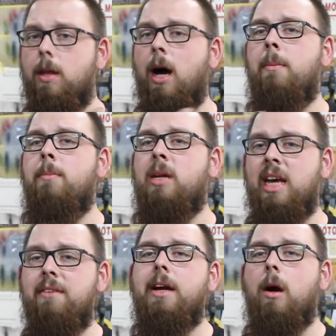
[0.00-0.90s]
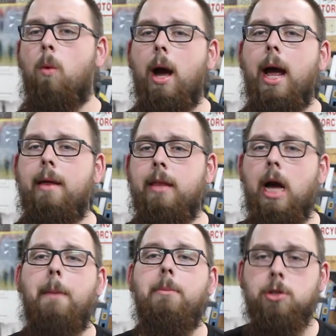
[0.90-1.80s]
I'm giving away
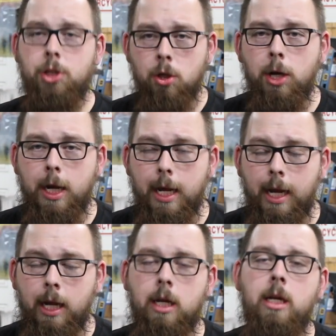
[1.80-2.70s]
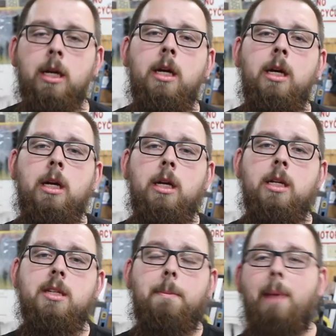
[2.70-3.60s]
the opportunity
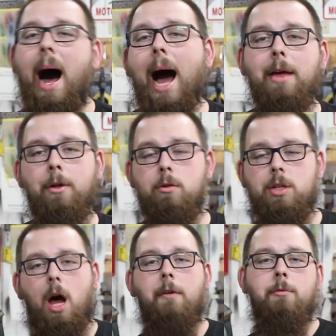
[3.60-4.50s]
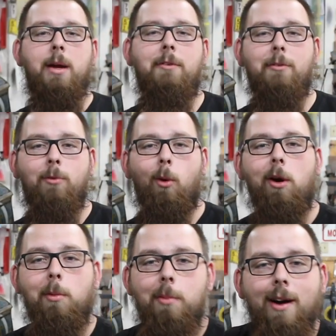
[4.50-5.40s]
to buy those off of me for
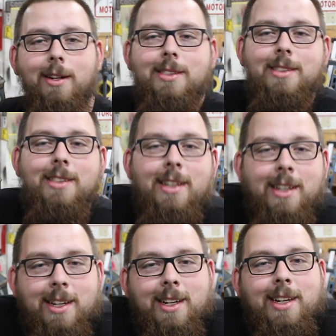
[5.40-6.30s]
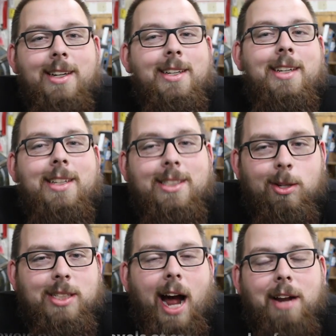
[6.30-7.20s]
400 bucks.
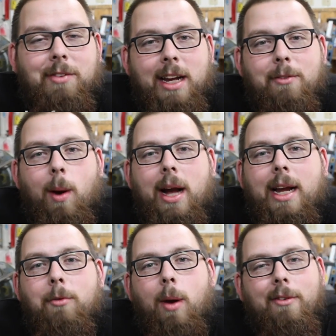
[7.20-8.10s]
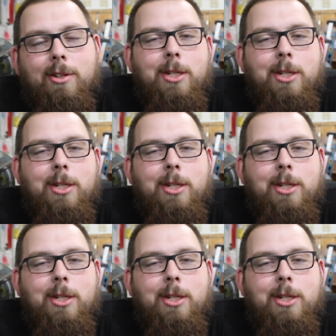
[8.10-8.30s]
So it's kind of a giveaway, giveaway for